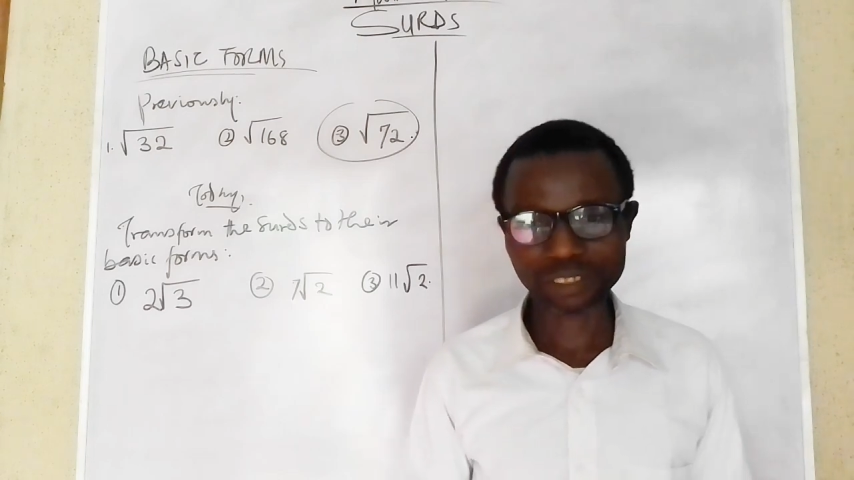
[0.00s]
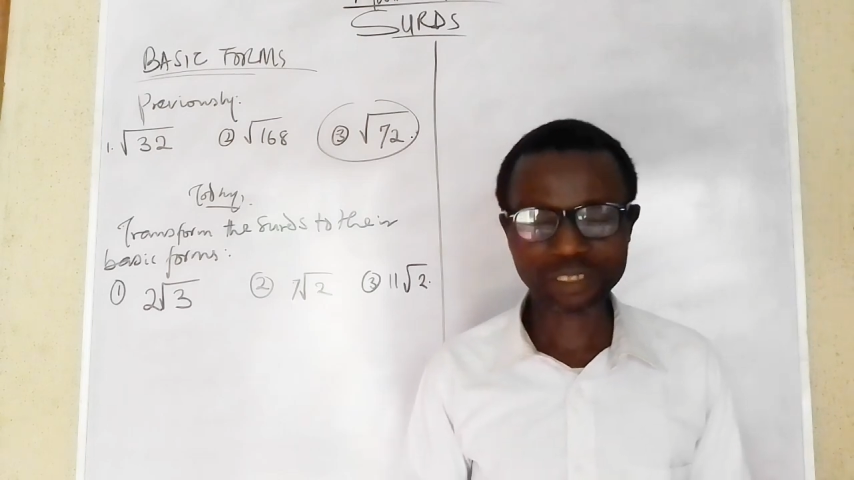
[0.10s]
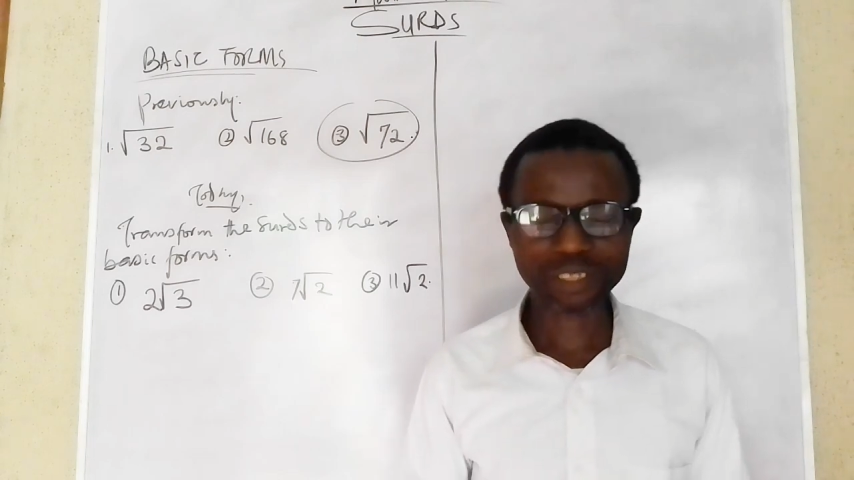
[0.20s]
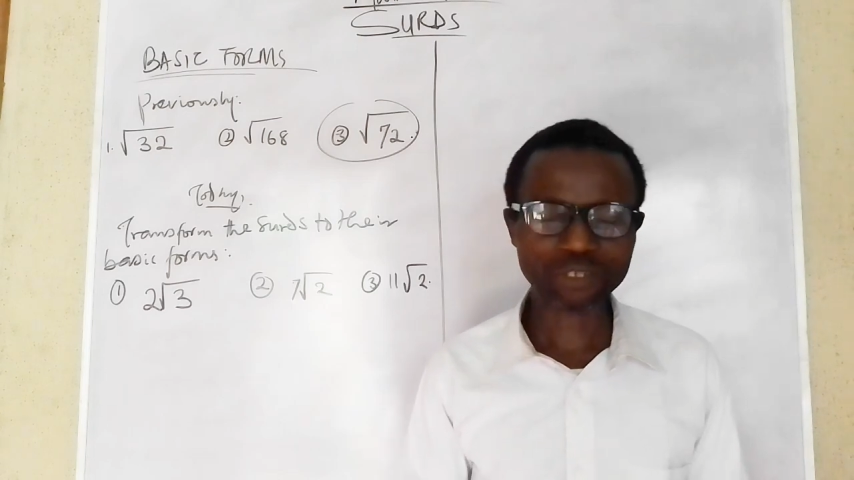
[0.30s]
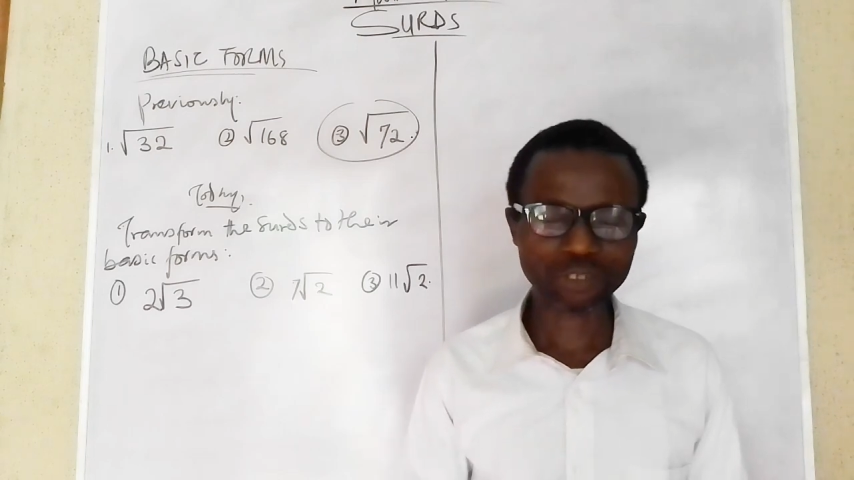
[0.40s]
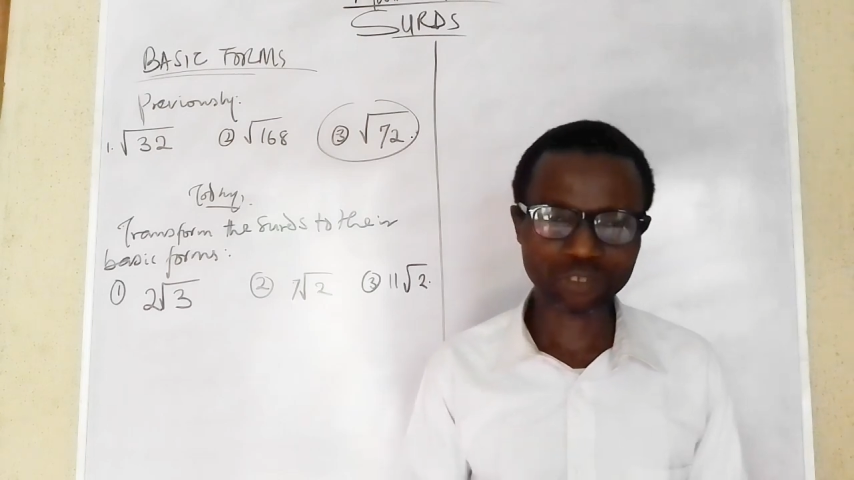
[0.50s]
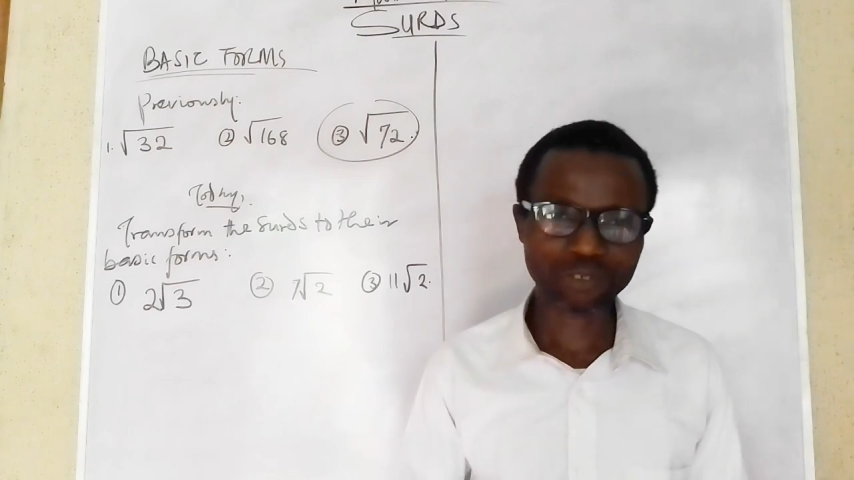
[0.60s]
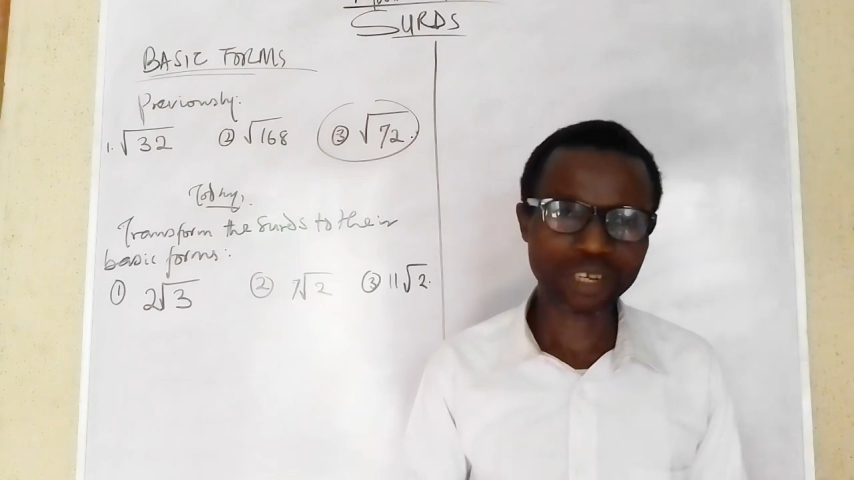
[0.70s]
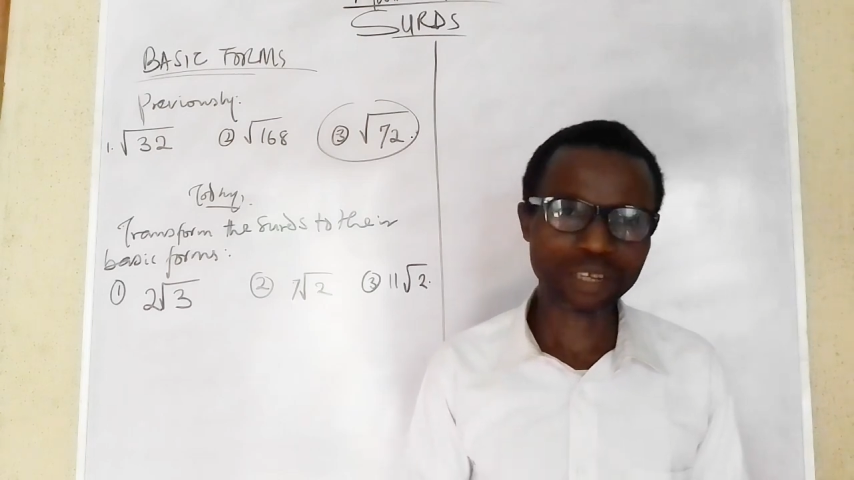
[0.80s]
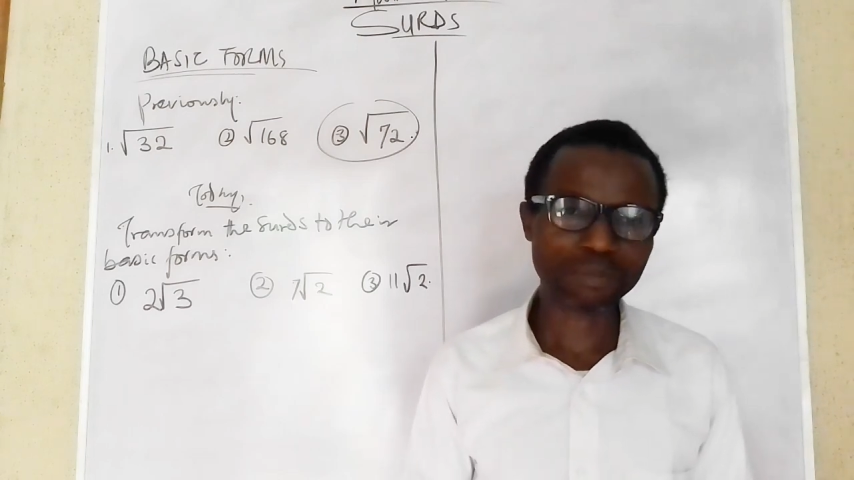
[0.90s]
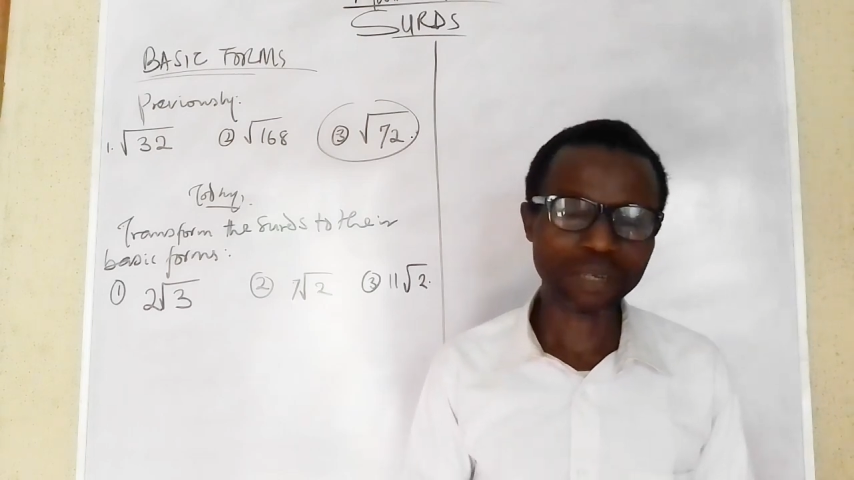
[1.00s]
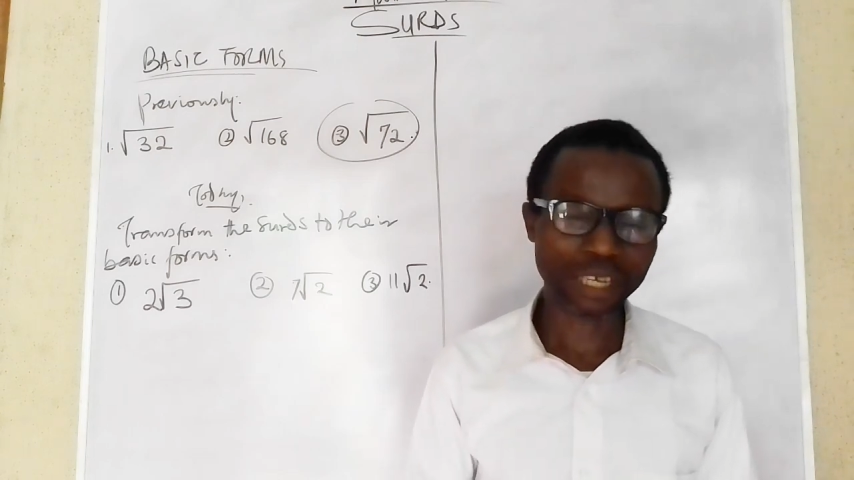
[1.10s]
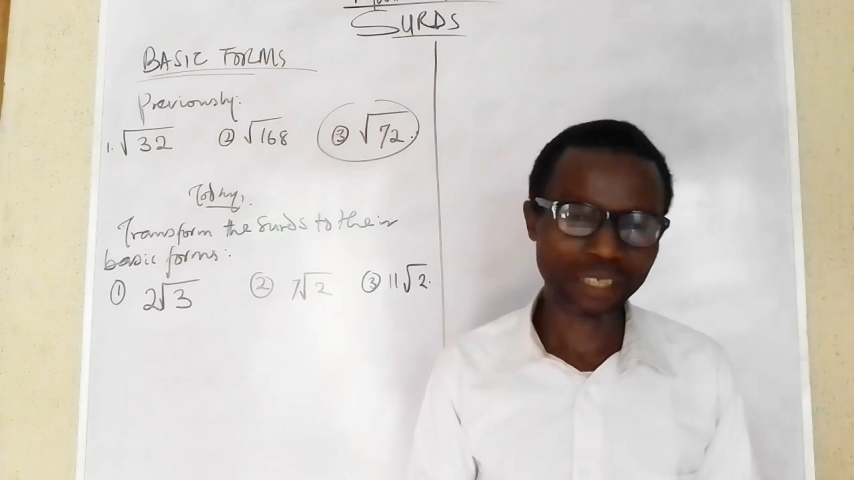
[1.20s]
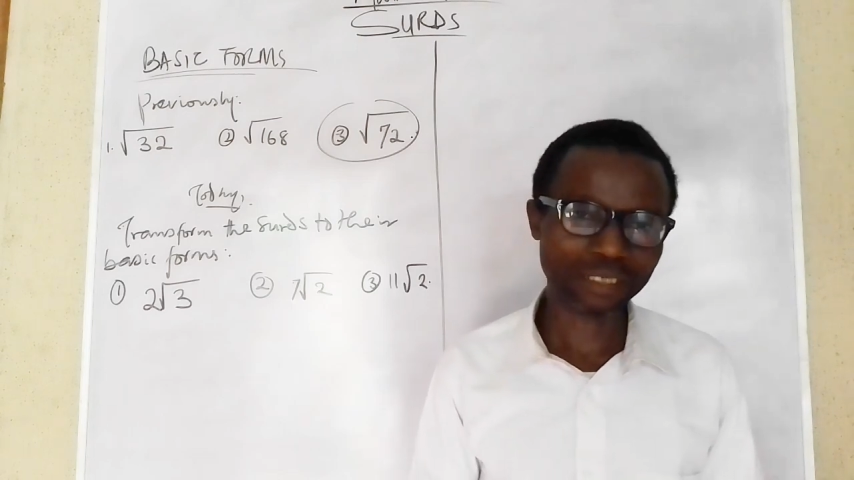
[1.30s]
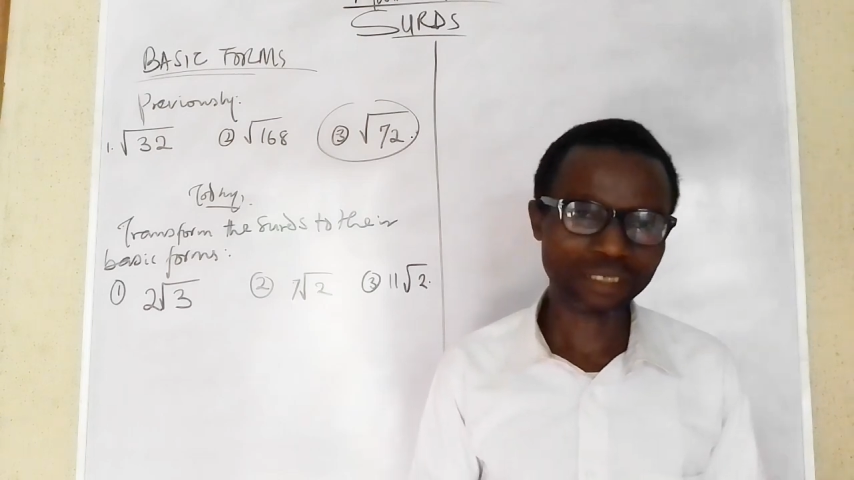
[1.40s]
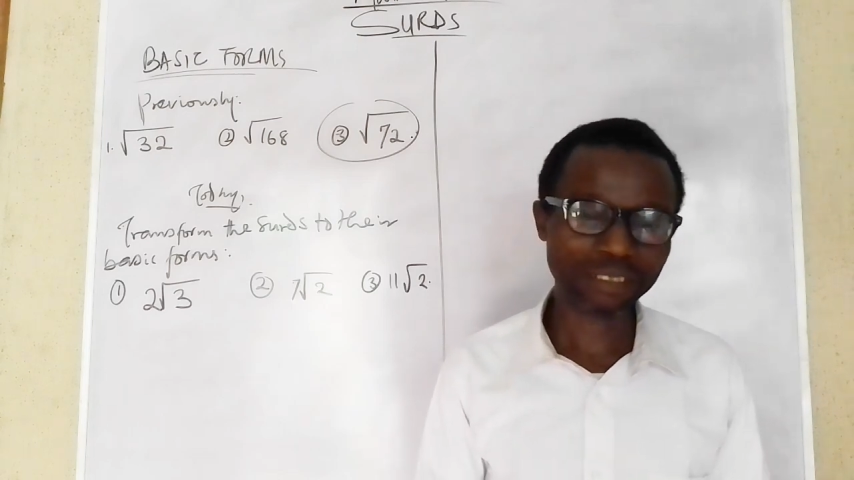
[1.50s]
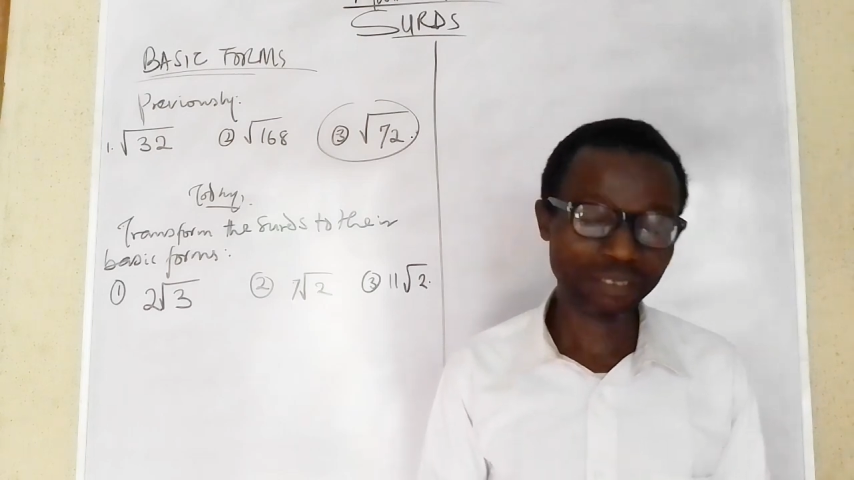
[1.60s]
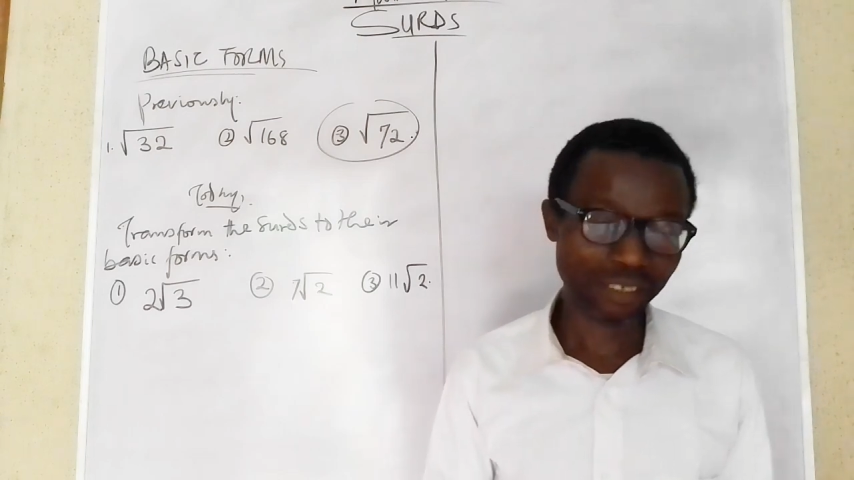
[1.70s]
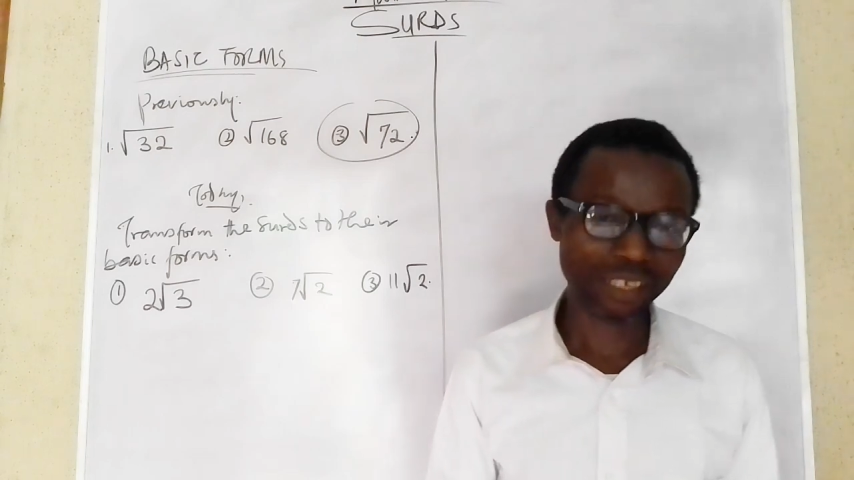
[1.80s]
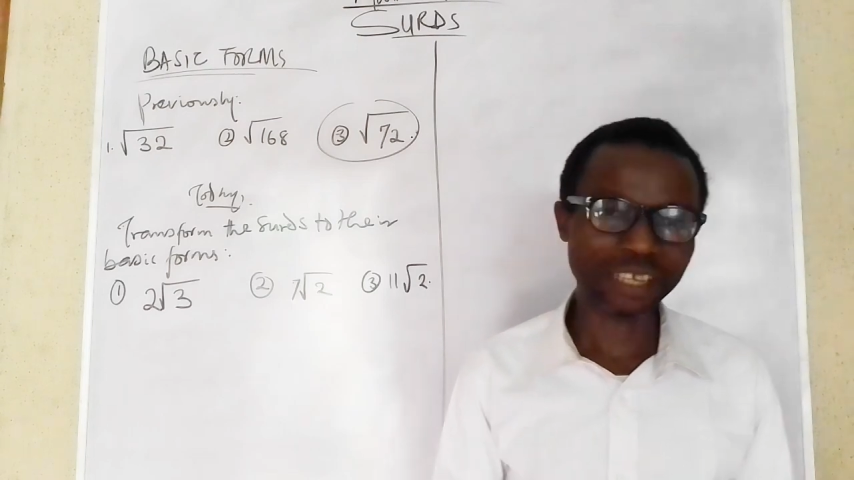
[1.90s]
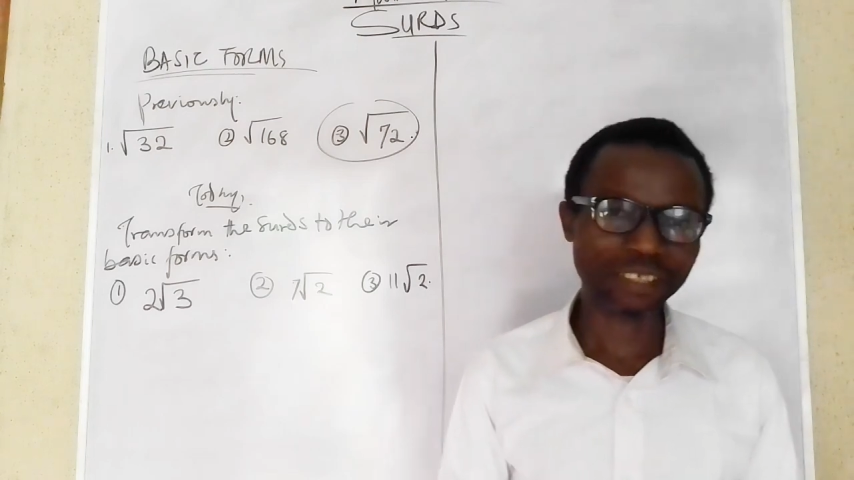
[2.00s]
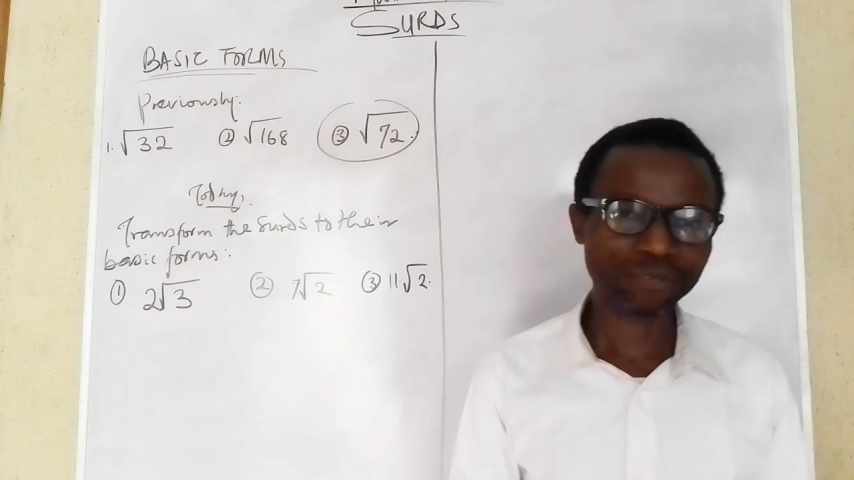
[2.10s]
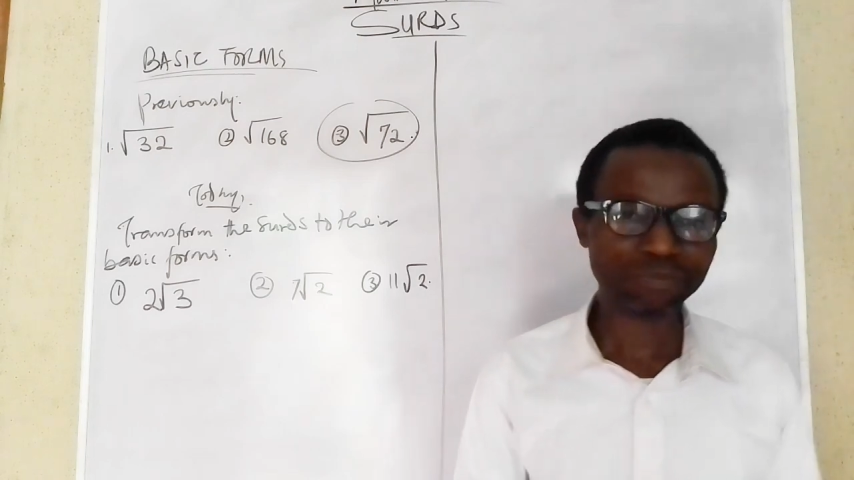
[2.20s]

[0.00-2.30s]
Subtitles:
Subscribe and like.